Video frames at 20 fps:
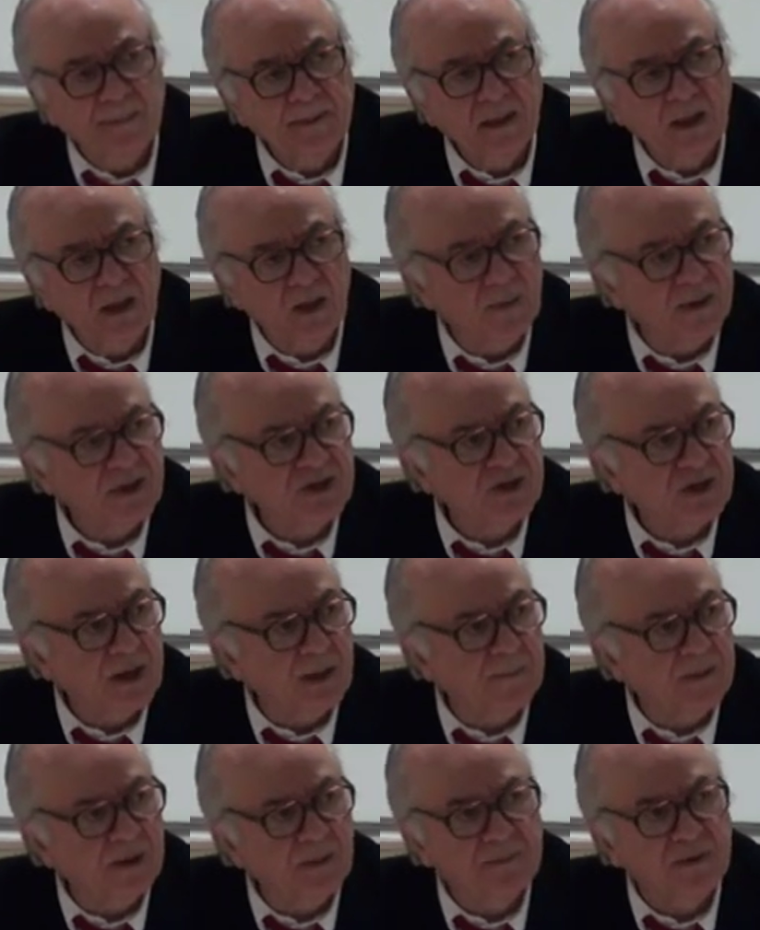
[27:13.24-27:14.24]
in which they
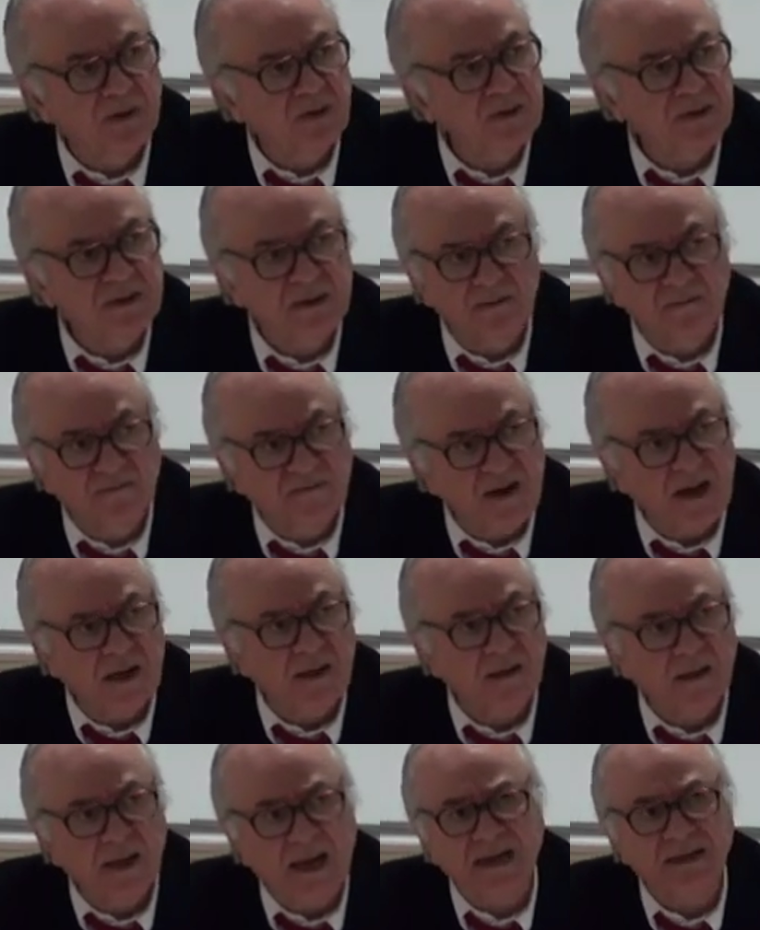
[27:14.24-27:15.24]
have been producing
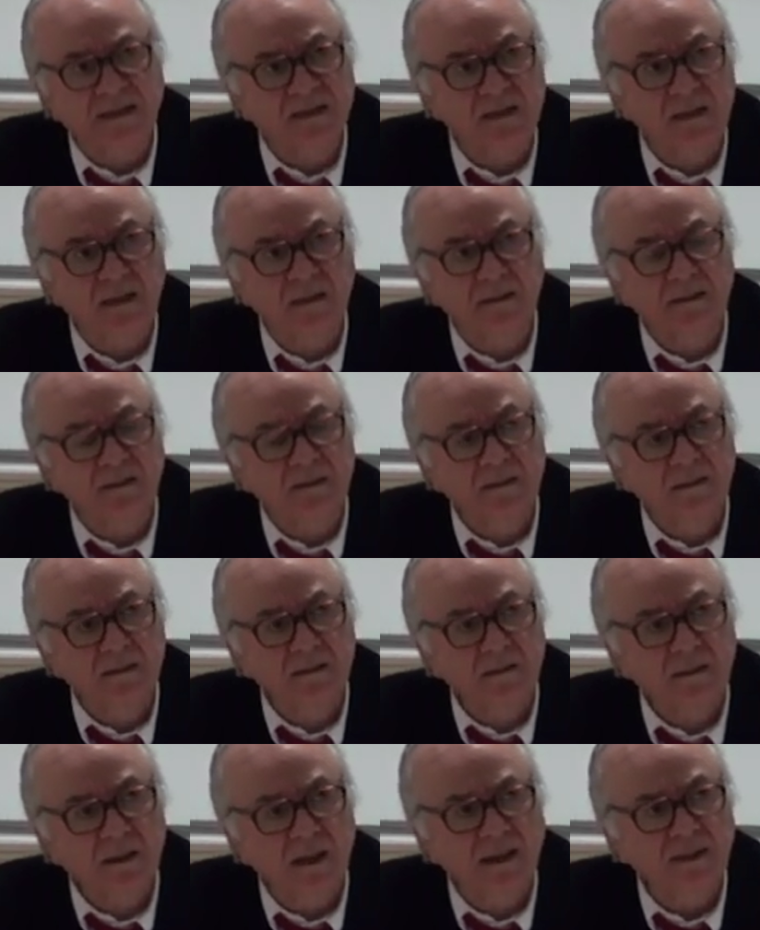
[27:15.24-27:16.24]
very excellent
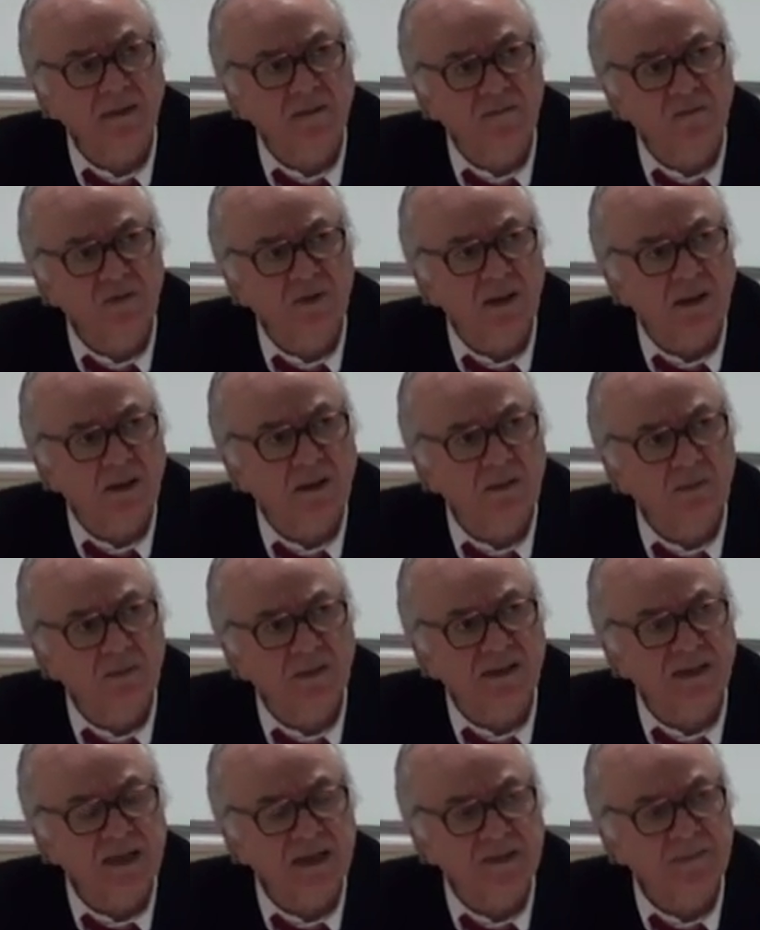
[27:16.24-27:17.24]
kind of work,
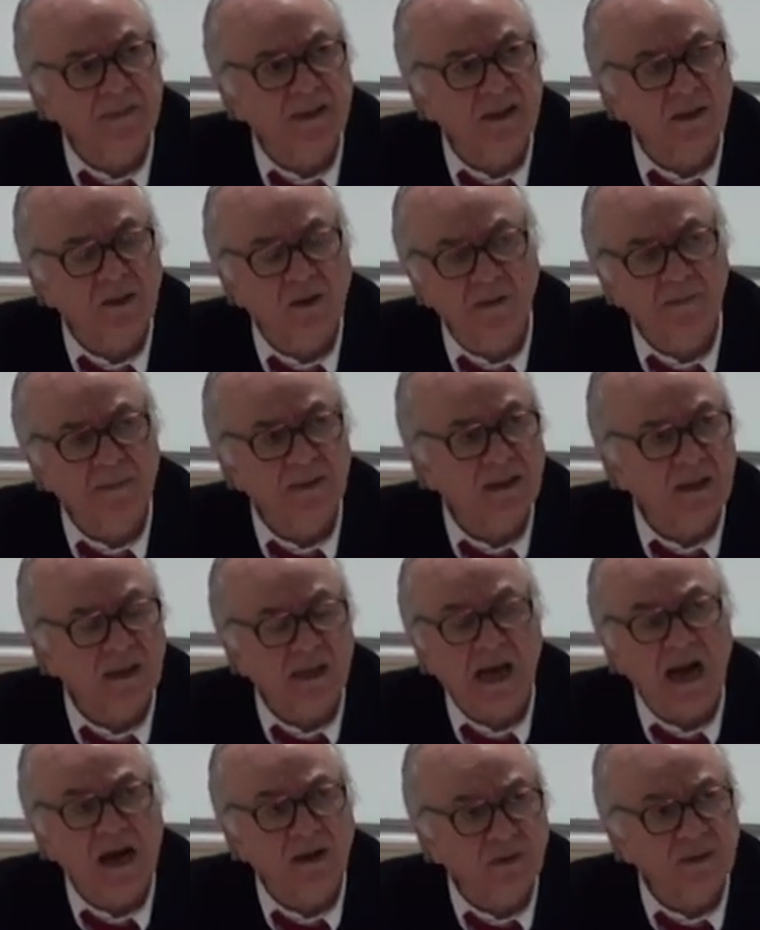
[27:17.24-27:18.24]
which has been completely
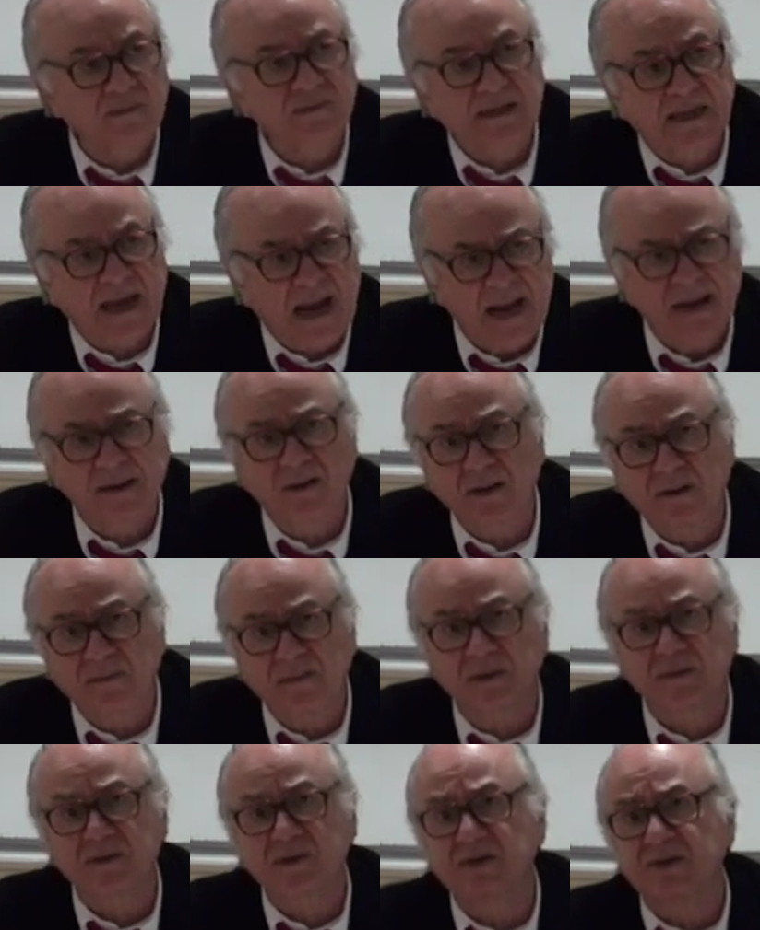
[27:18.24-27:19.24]
out of the canon of
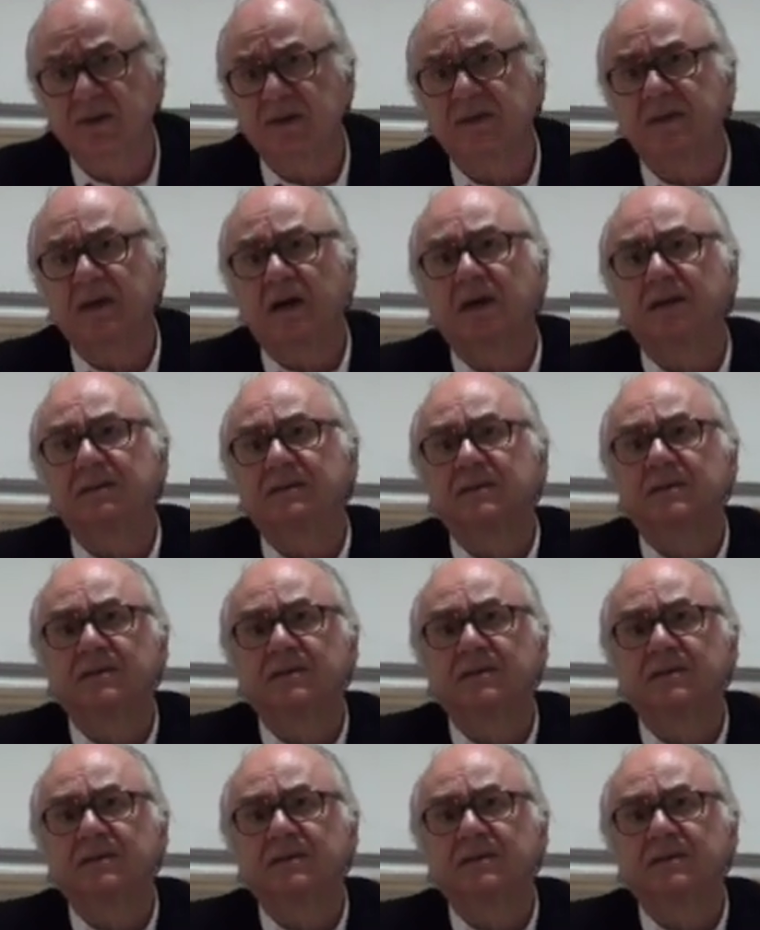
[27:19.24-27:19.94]
our social science.